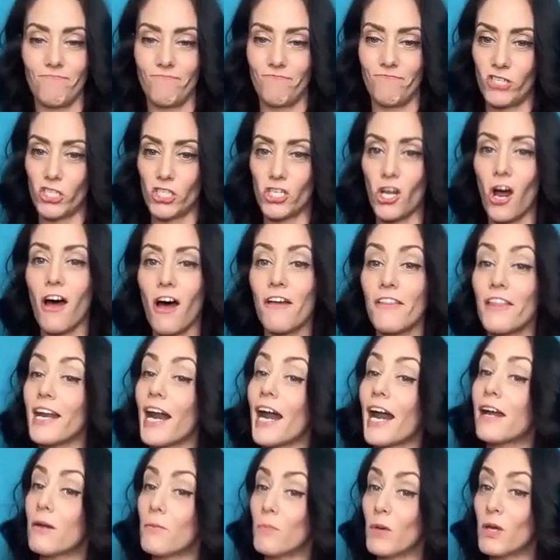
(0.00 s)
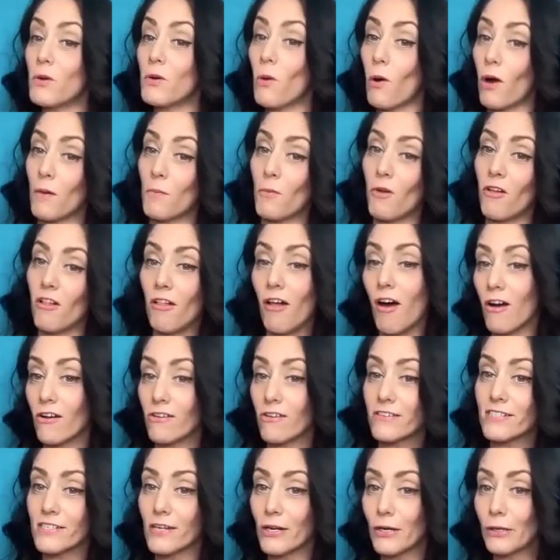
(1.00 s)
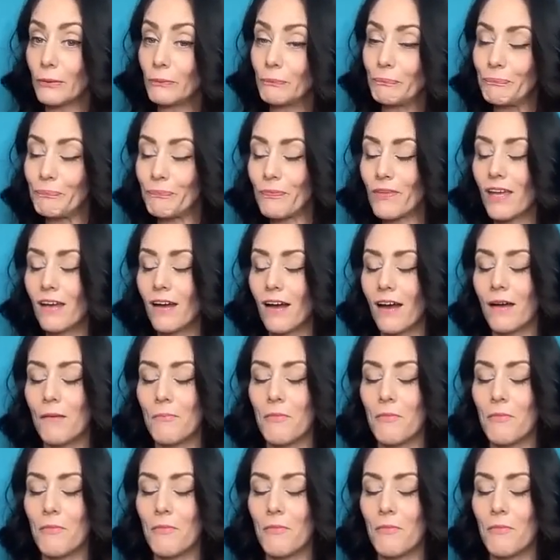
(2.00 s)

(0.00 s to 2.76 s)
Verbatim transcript: saw that I could be normal also. Um,